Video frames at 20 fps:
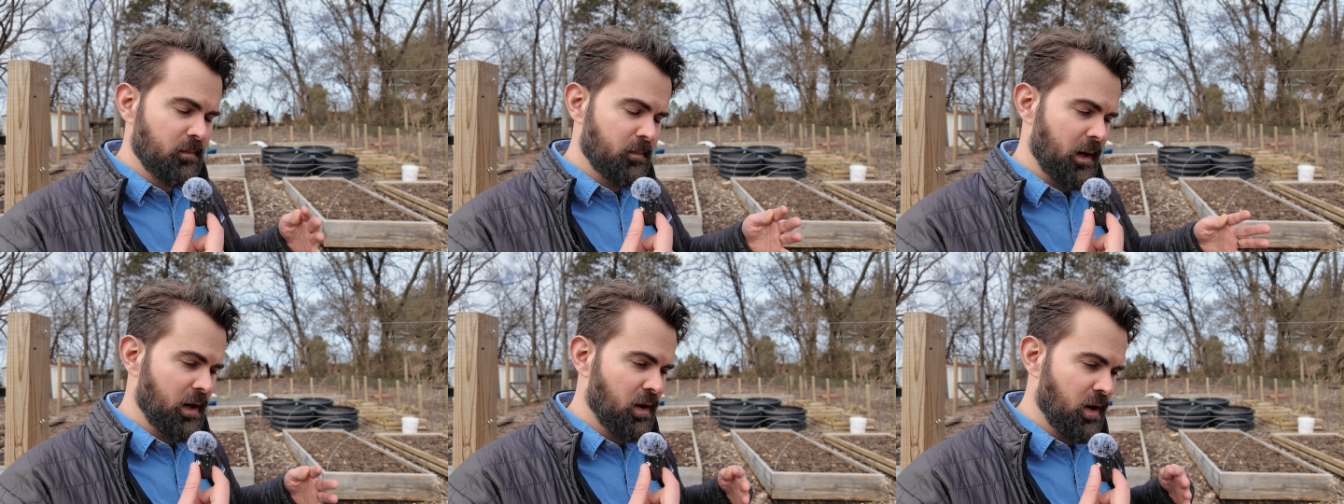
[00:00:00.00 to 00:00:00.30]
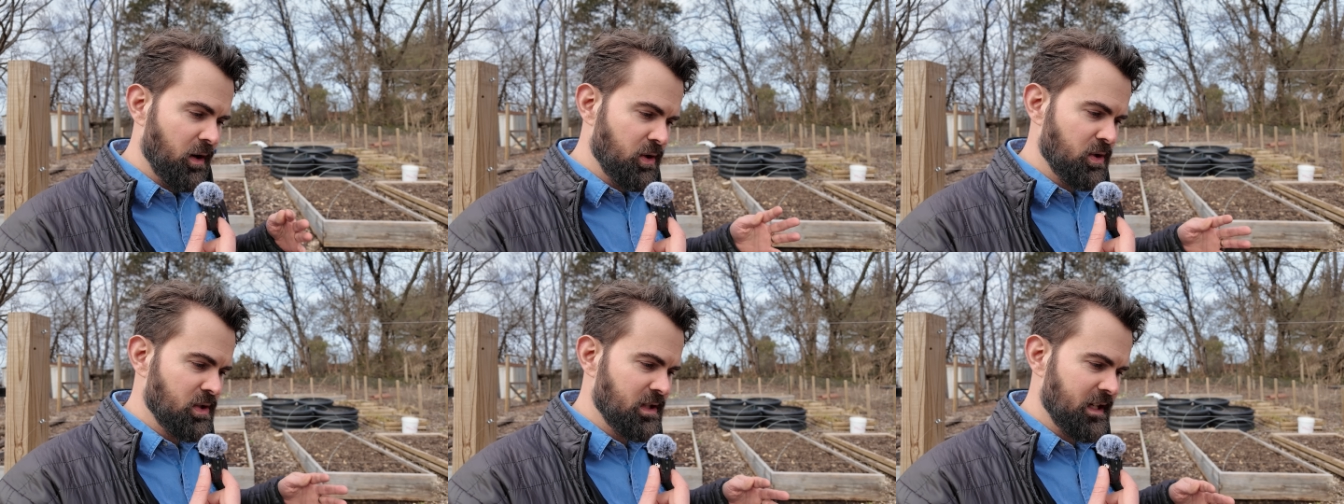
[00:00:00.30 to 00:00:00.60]
better
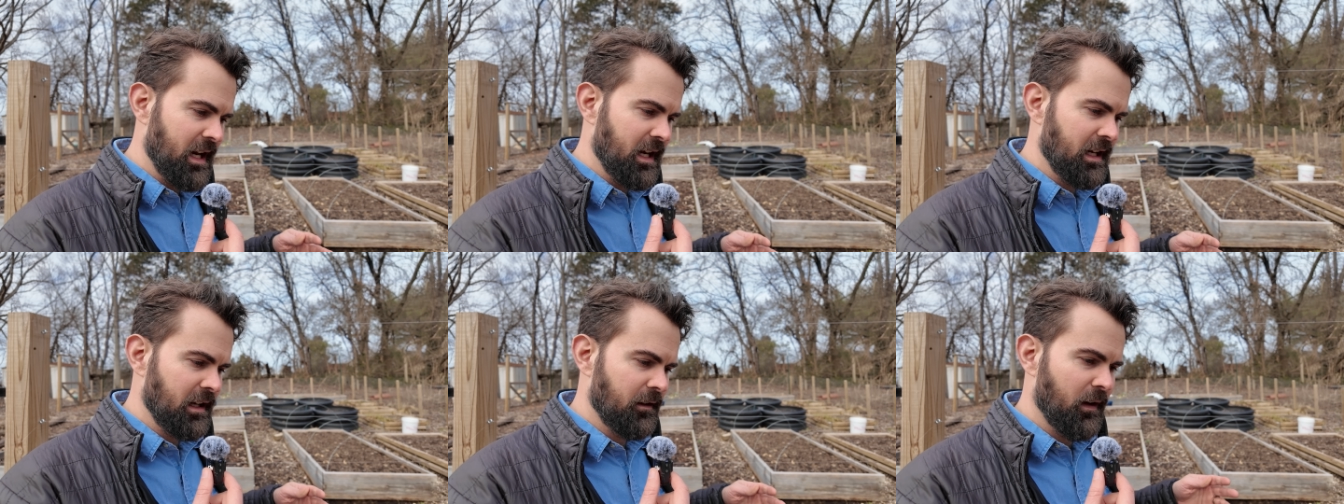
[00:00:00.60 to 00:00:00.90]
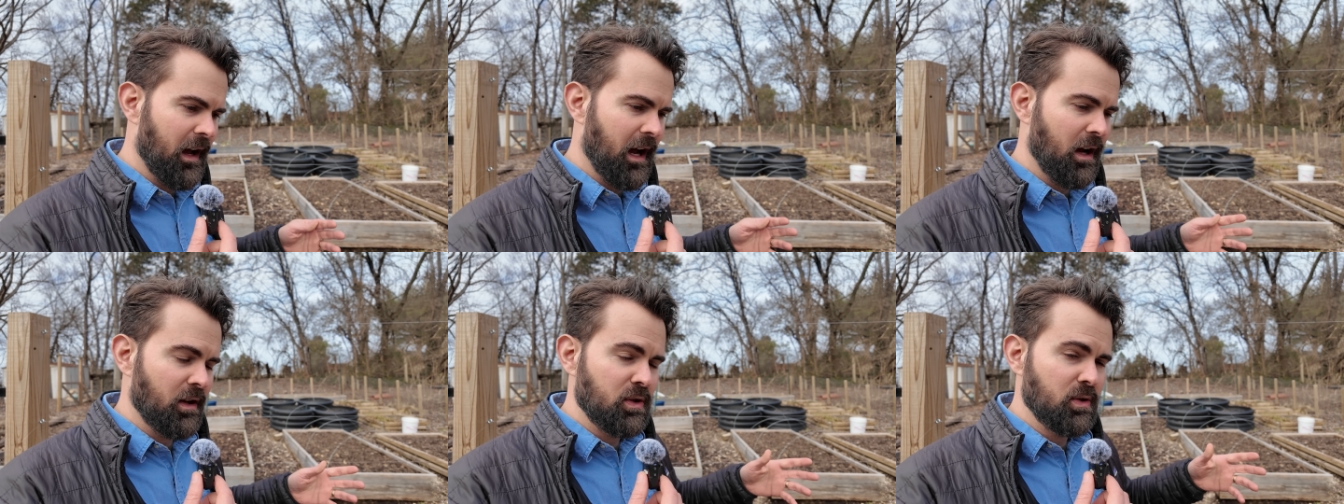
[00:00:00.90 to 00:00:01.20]
understanding of
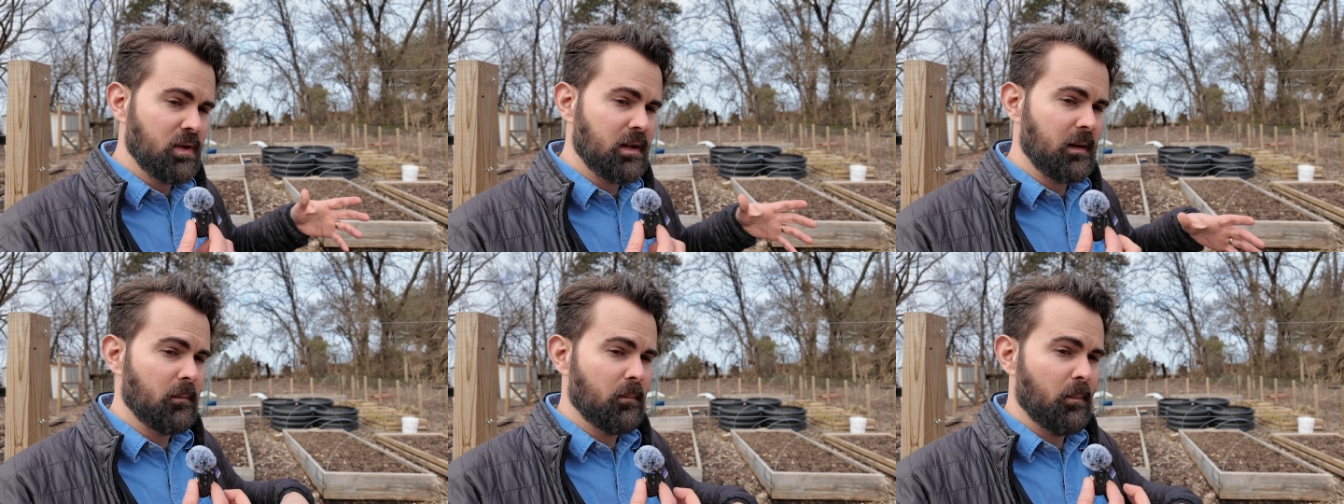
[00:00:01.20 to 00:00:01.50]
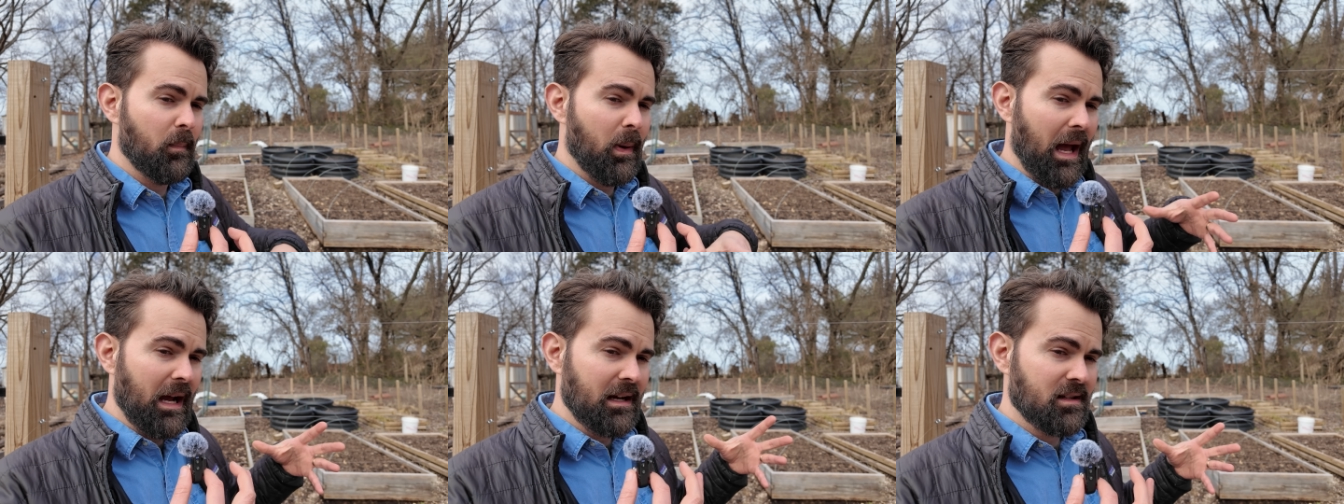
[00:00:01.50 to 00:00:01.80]
how you can
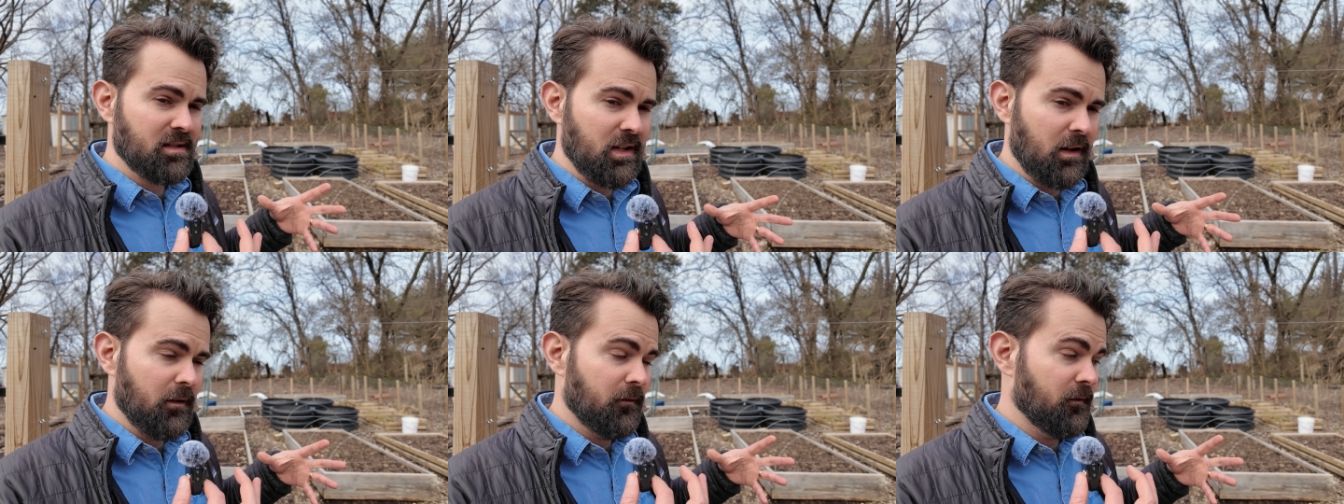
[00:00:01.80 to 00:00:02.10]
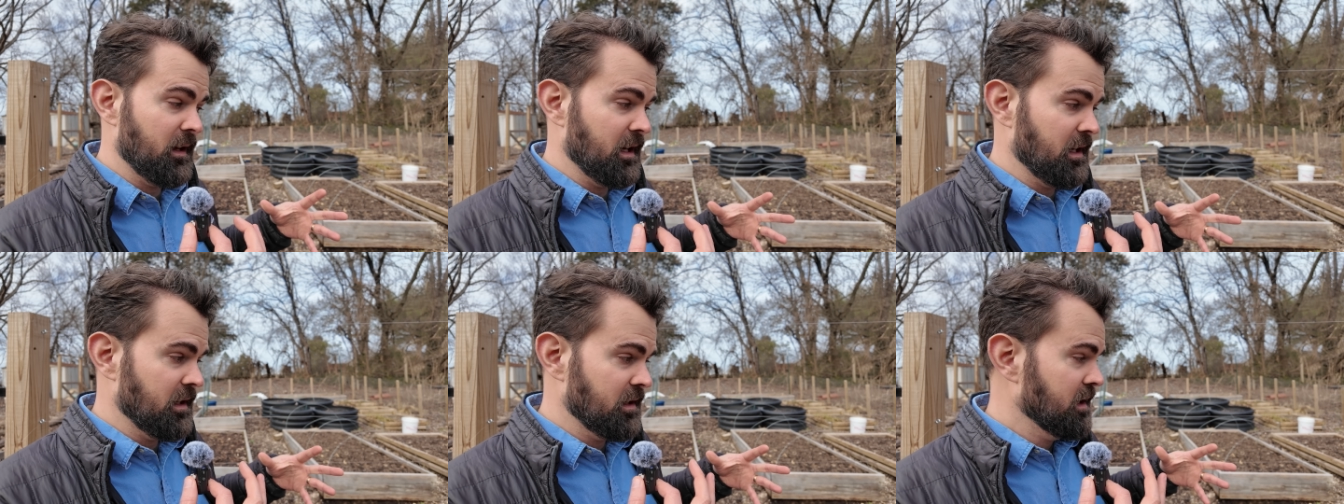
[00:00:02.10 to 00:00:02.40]
pack
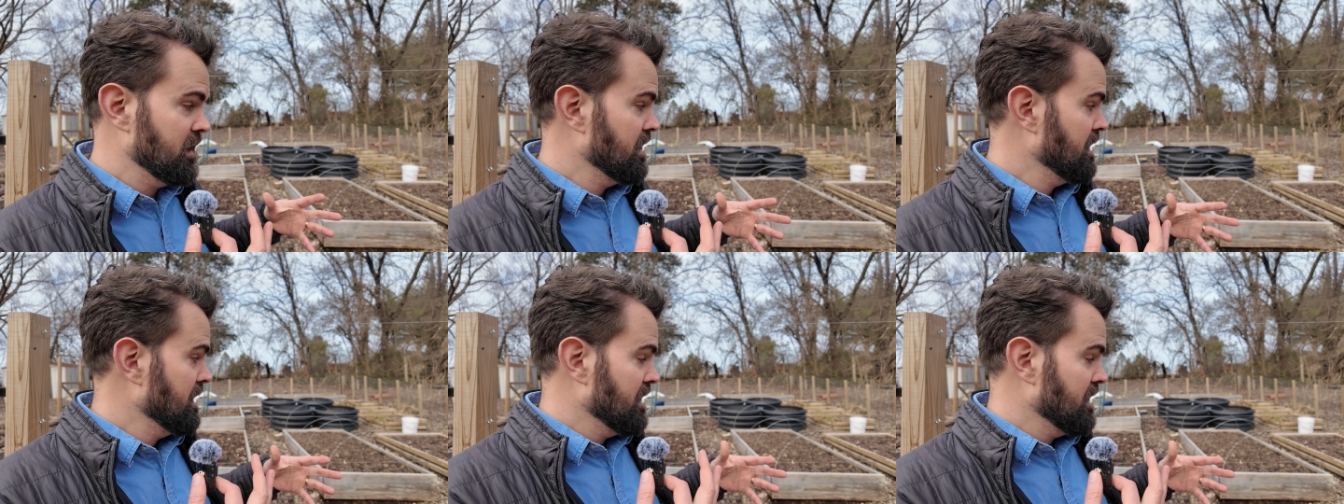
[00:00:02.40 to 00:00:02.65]
stuff in